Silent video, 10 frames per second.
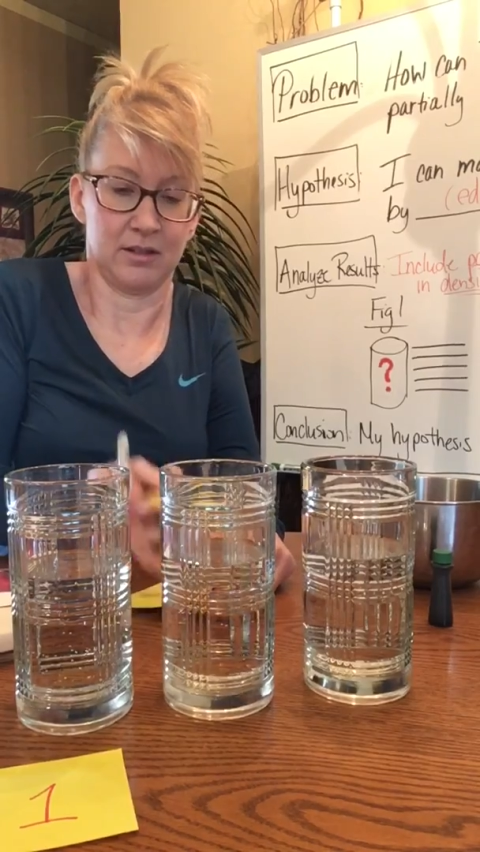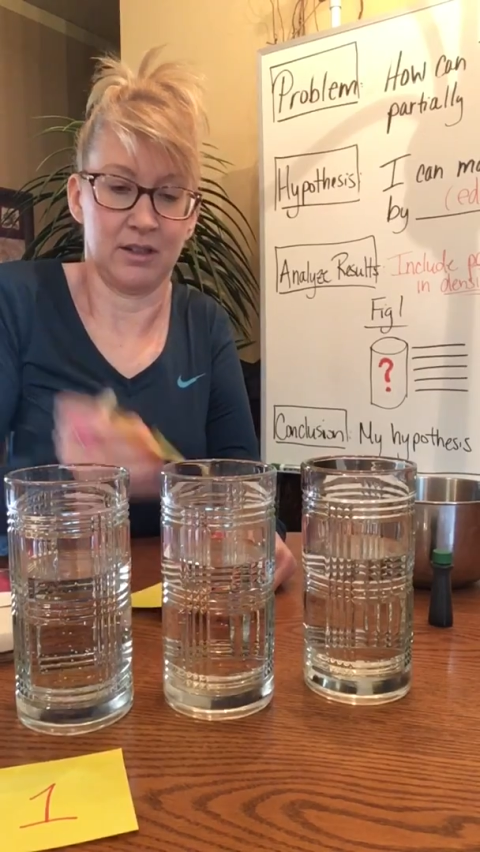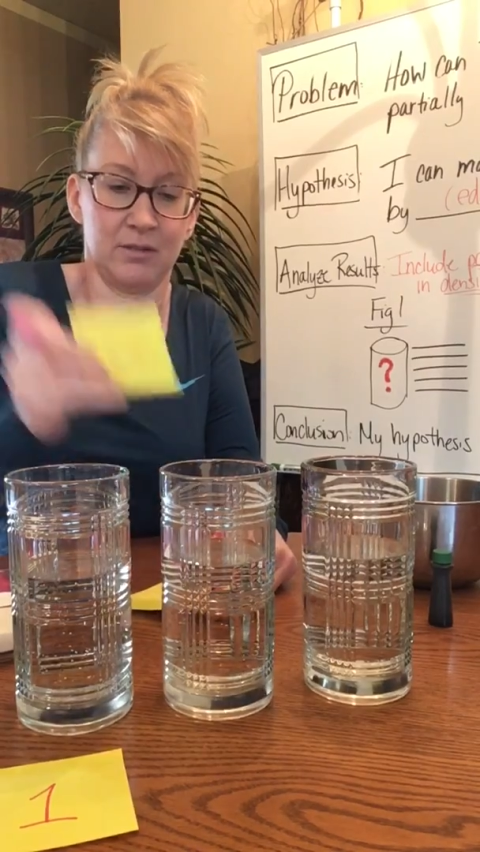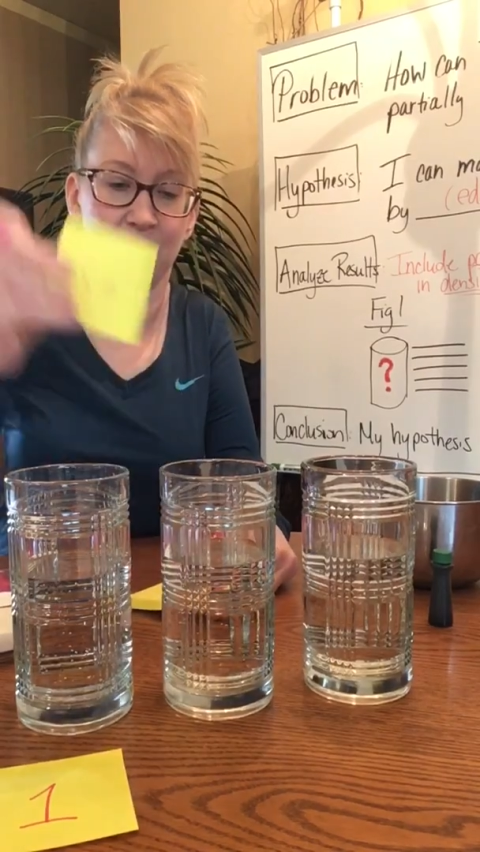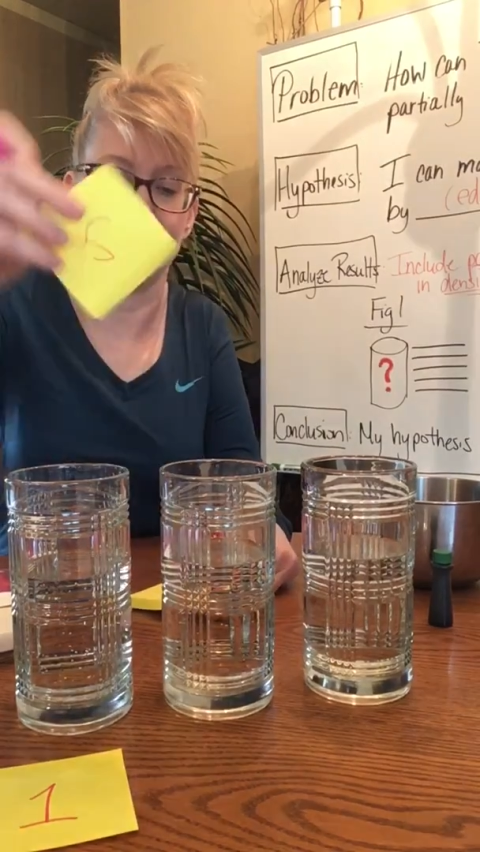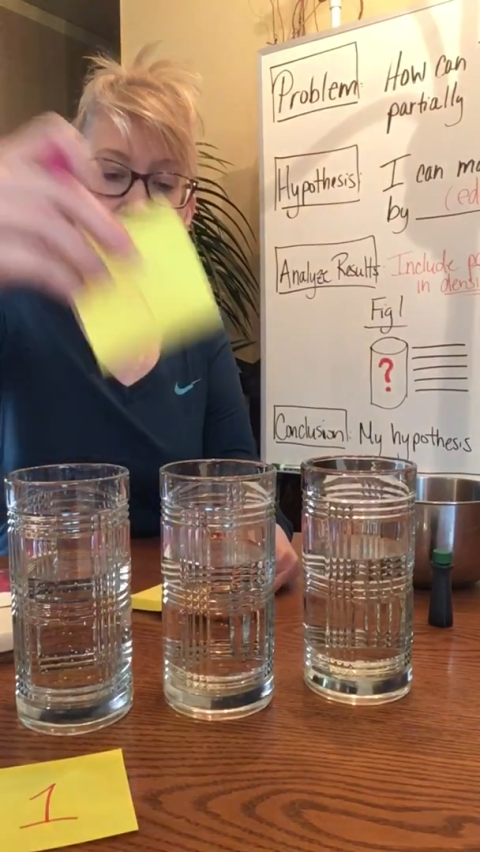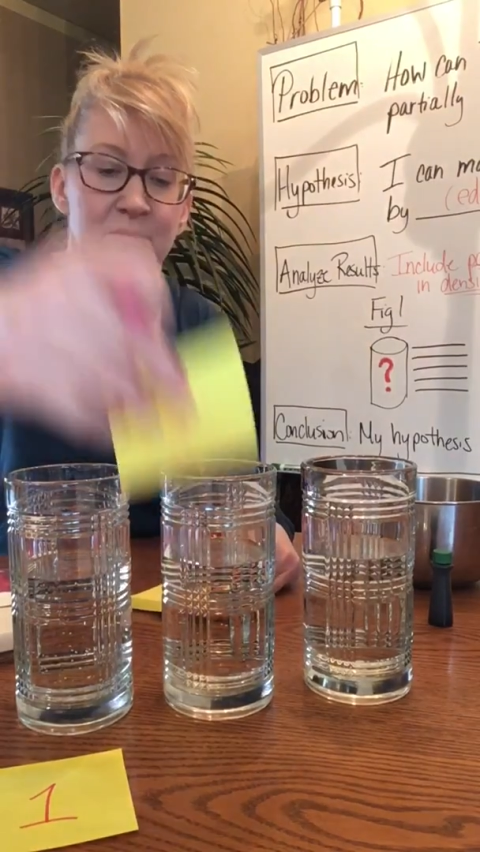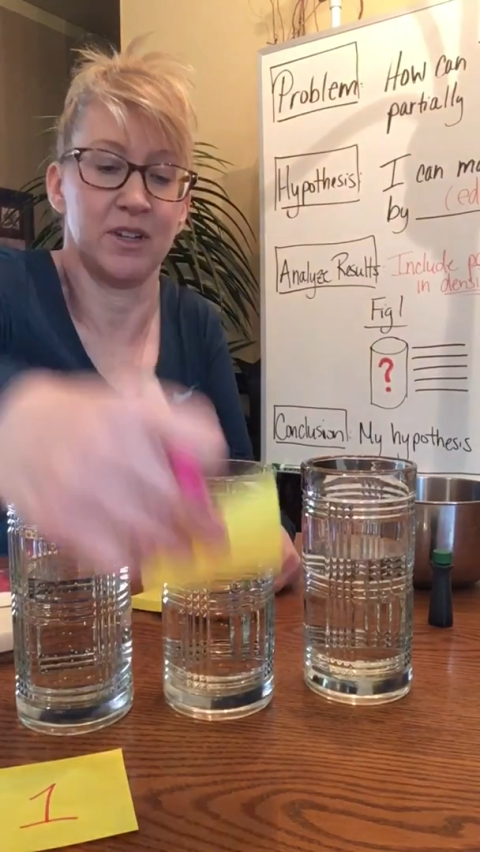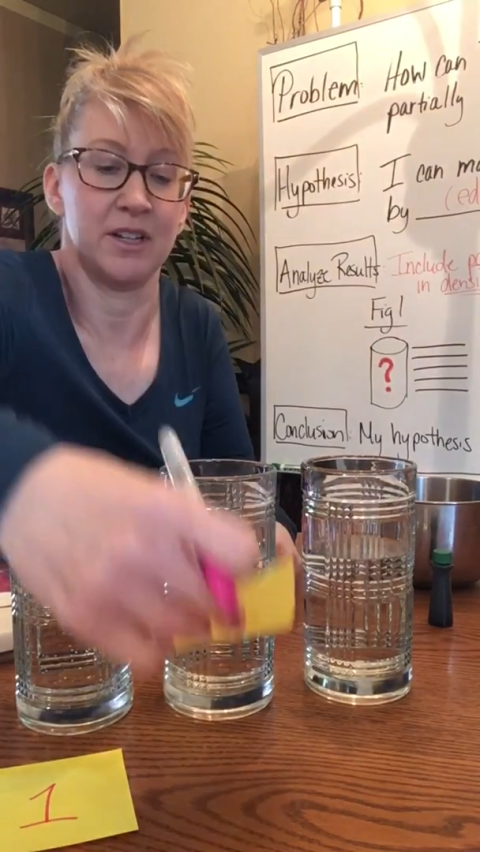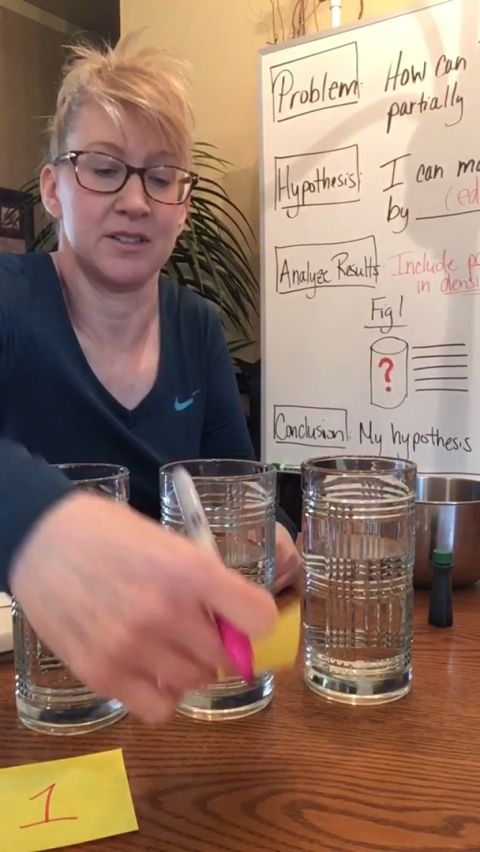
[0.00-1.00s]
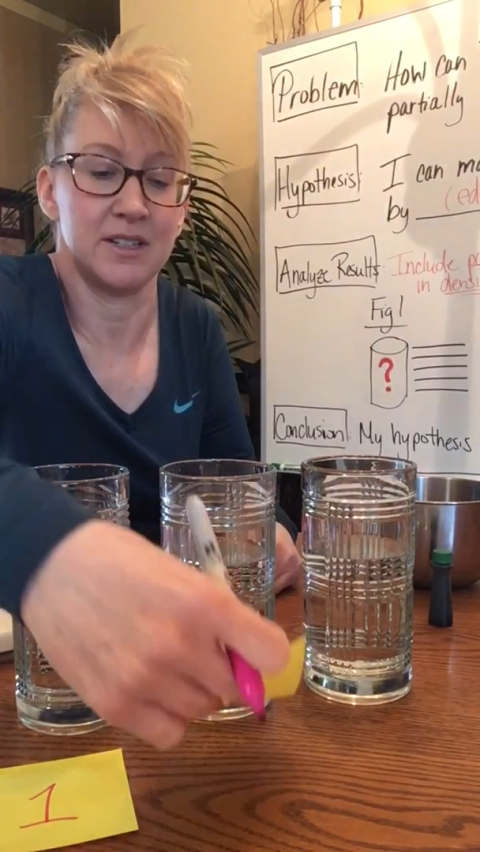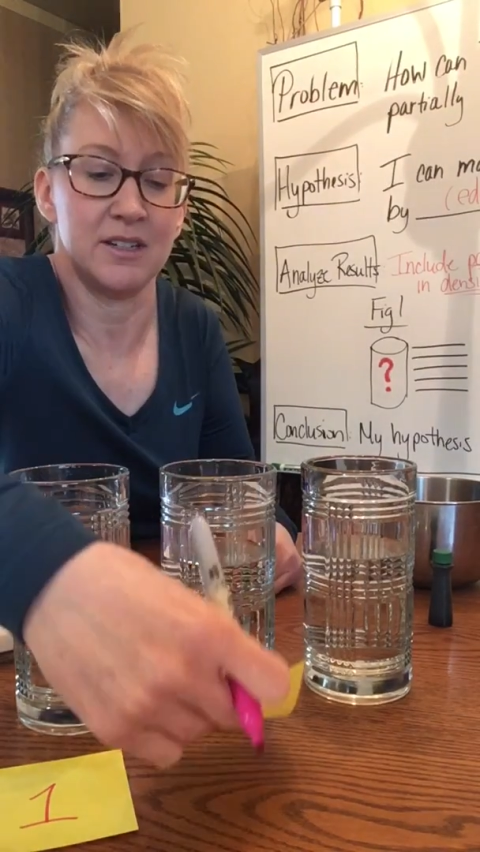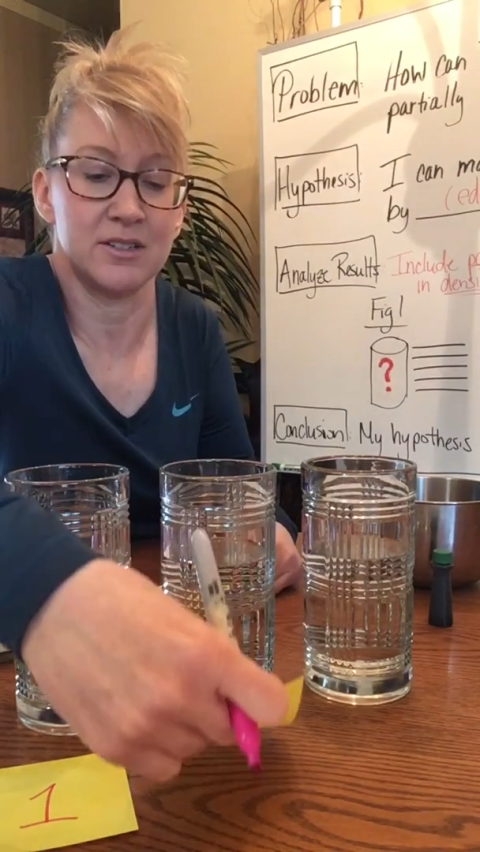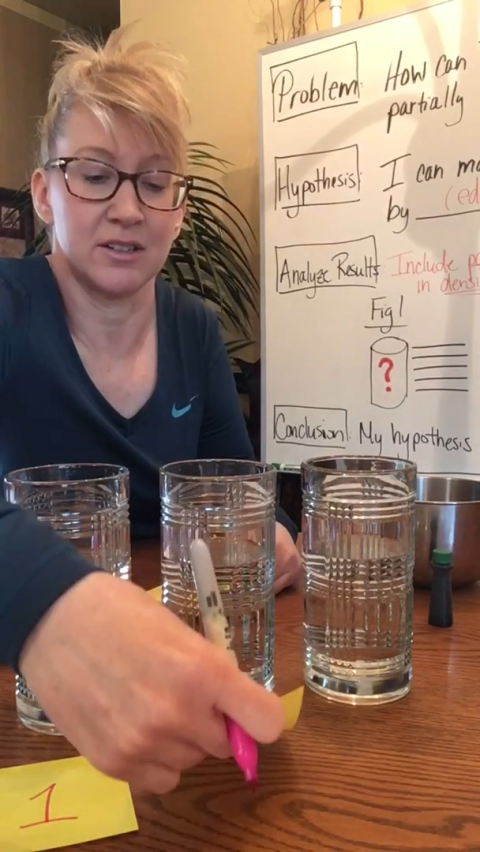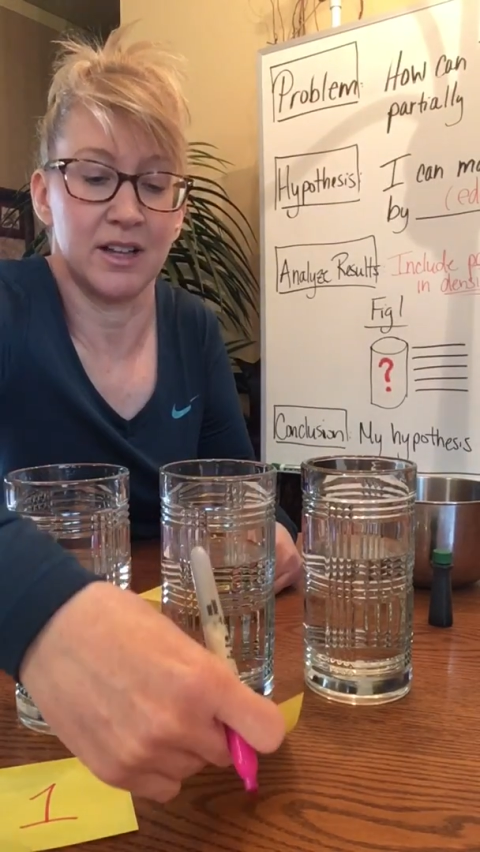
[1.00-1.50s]
and what you've done to
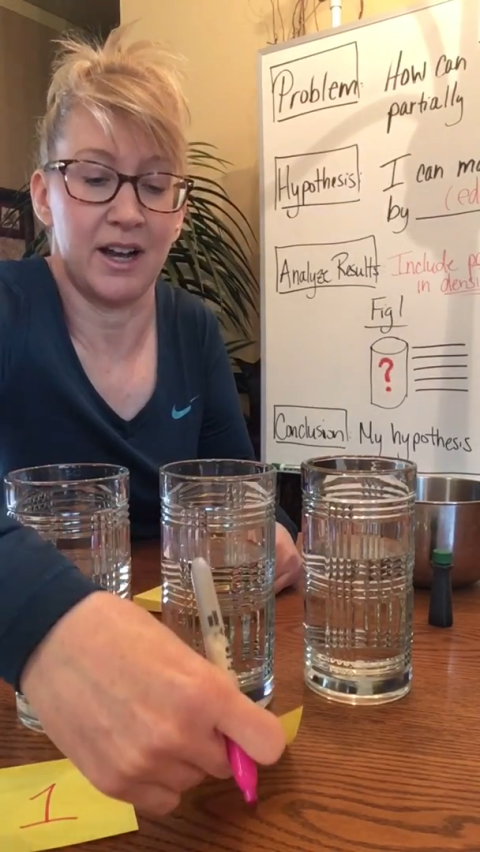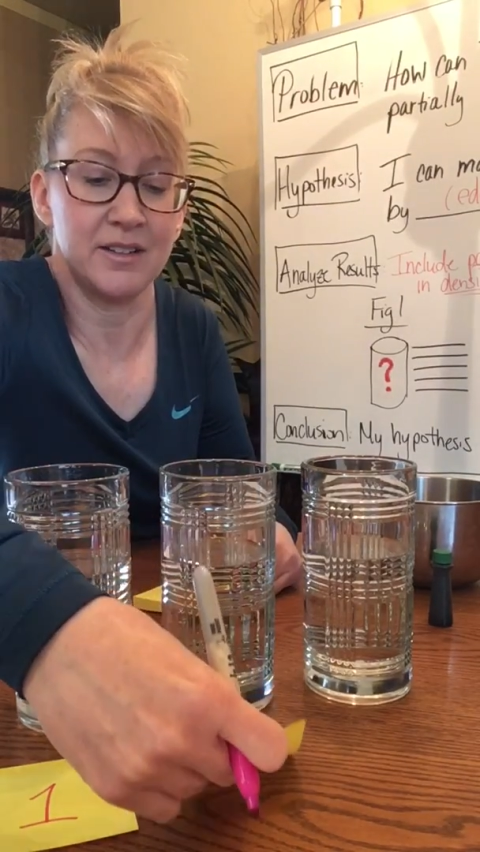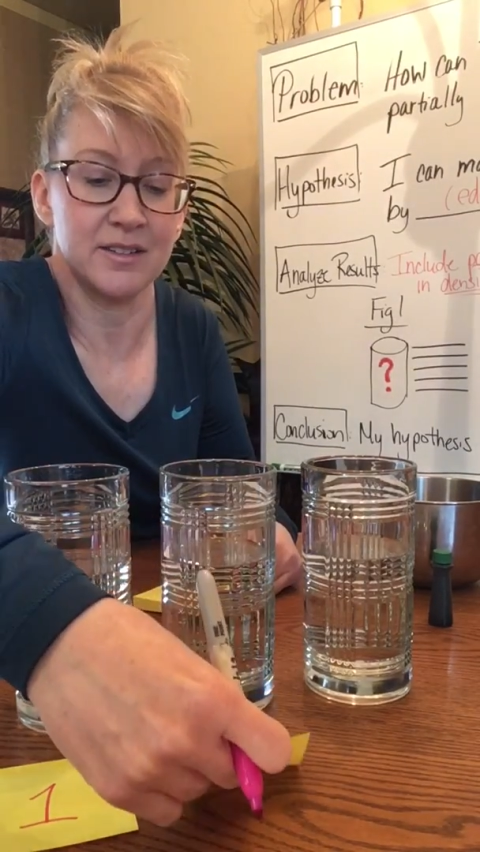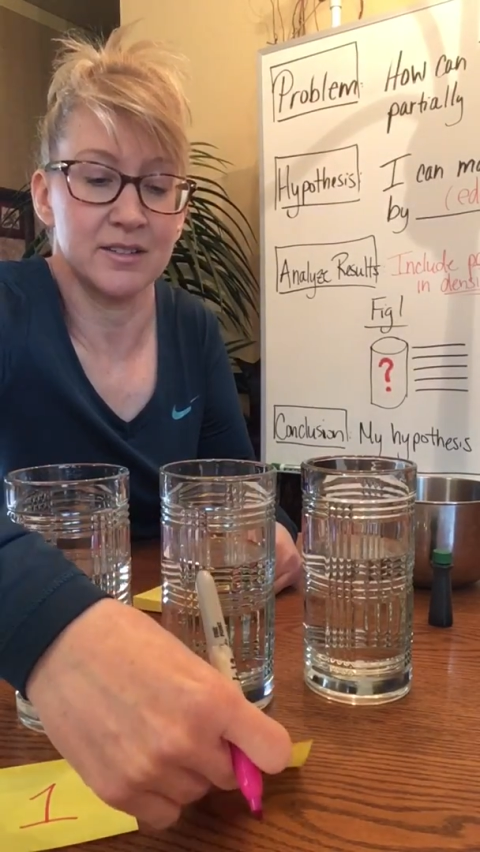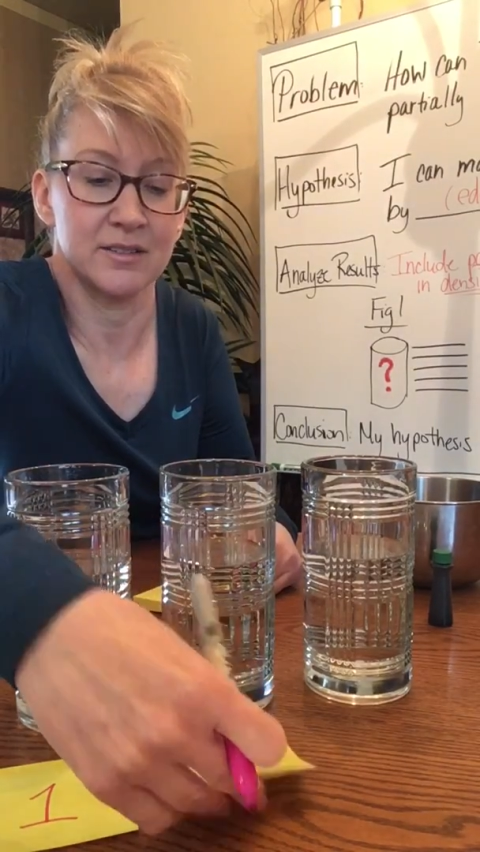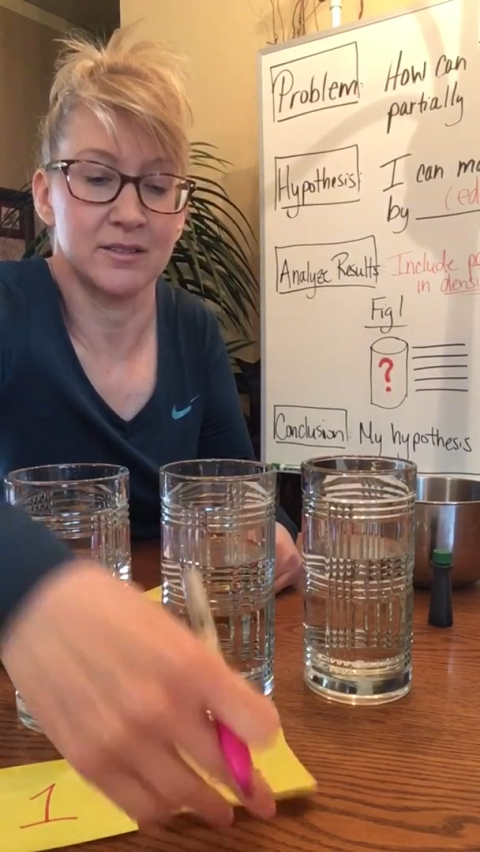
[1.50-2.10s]
each glass.